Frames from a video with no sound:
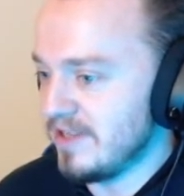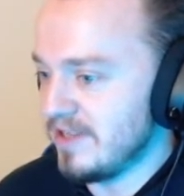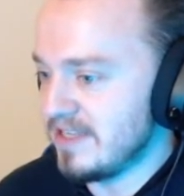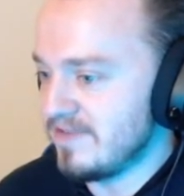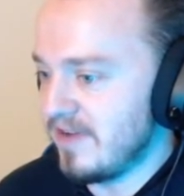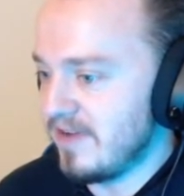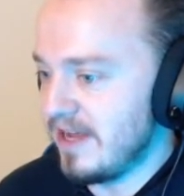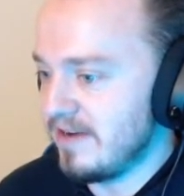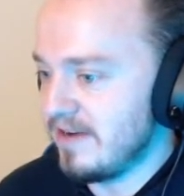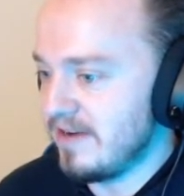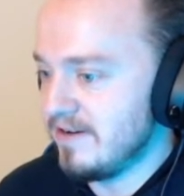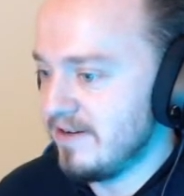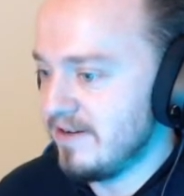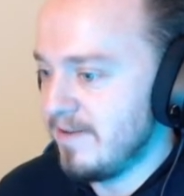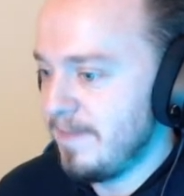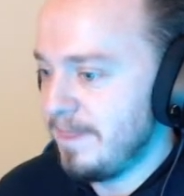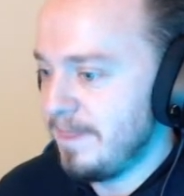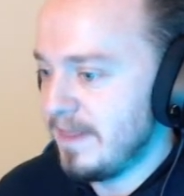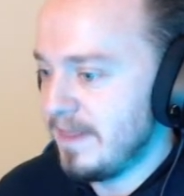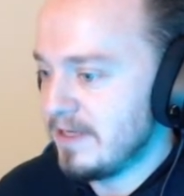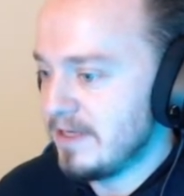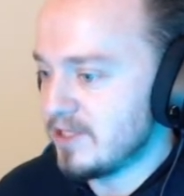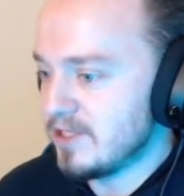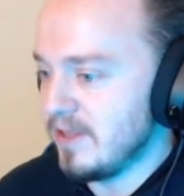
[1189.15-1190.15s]
That's fine.
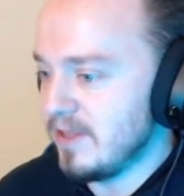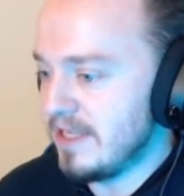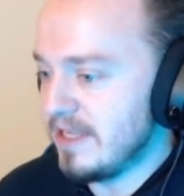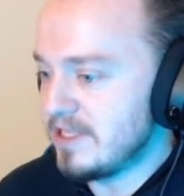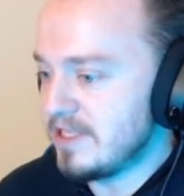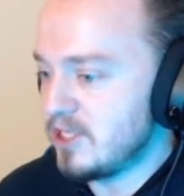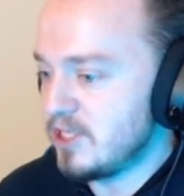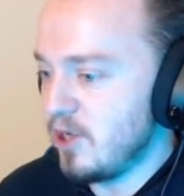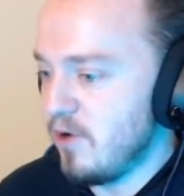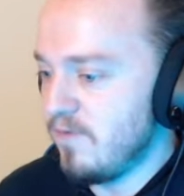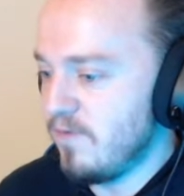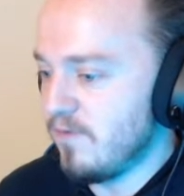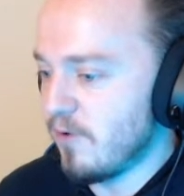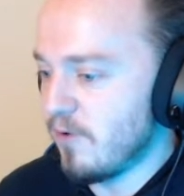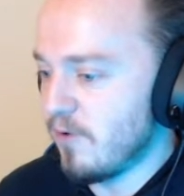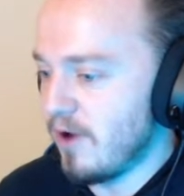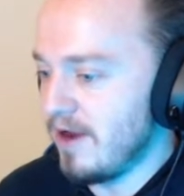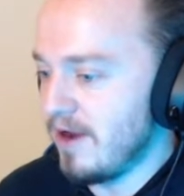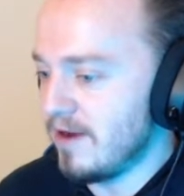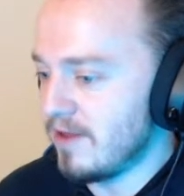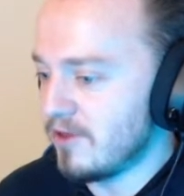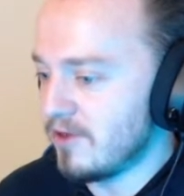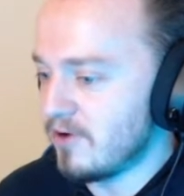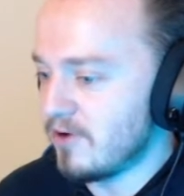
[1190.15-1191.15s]
So let's go for
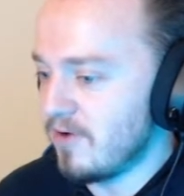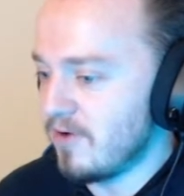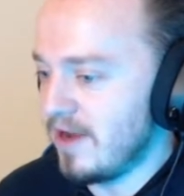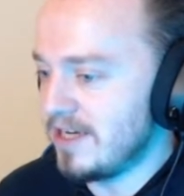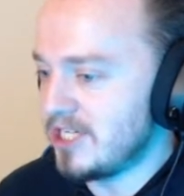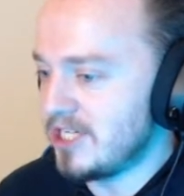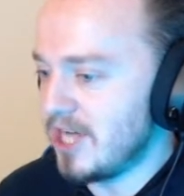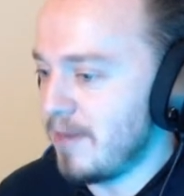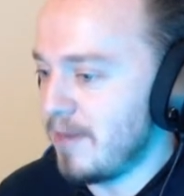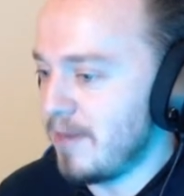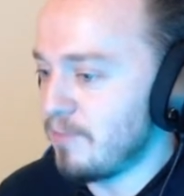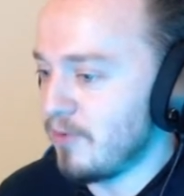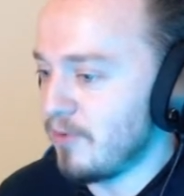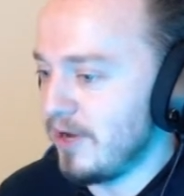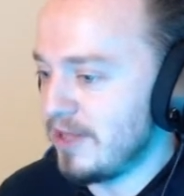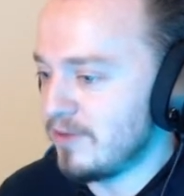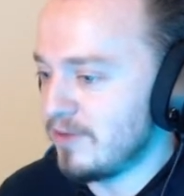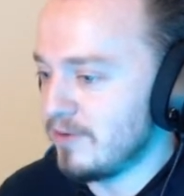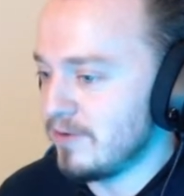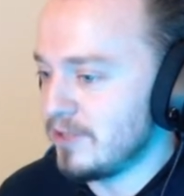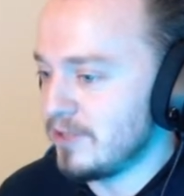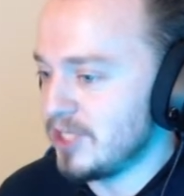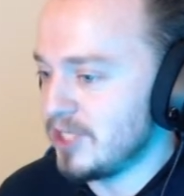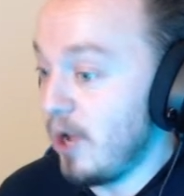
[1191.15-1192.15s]
another karate chop.
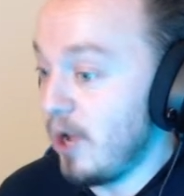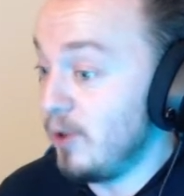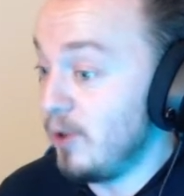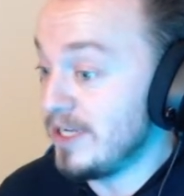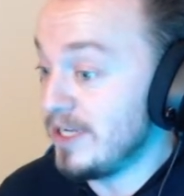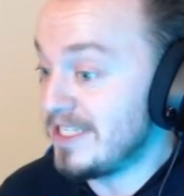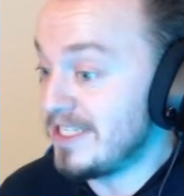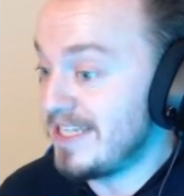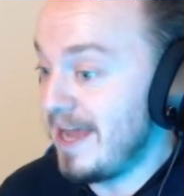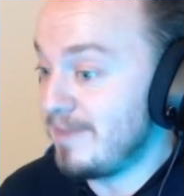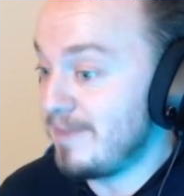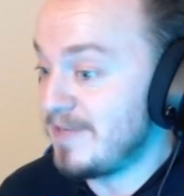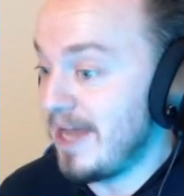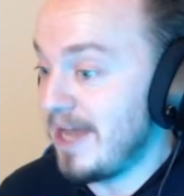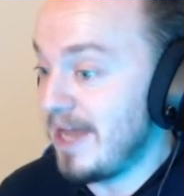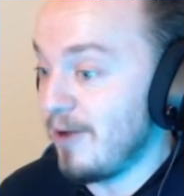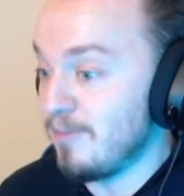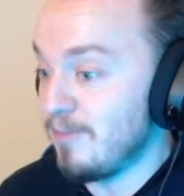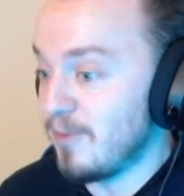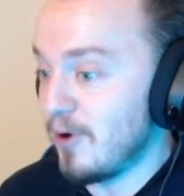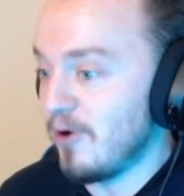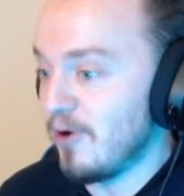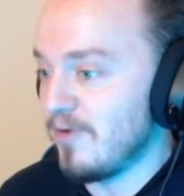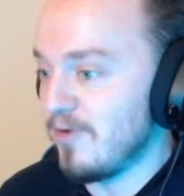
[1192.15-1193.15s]
Breakthrough, Jay. Oh, he snapped
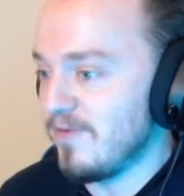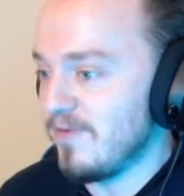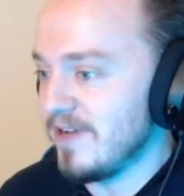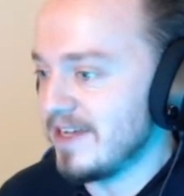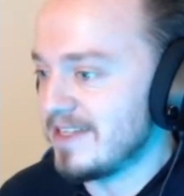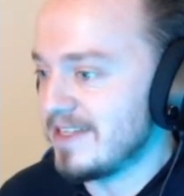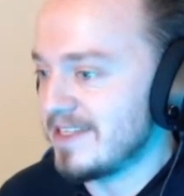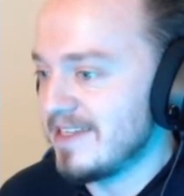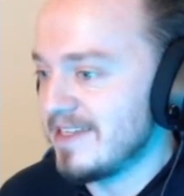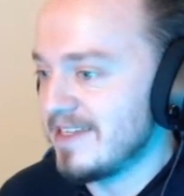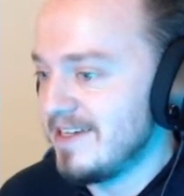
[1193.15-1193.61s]
out. Perfect.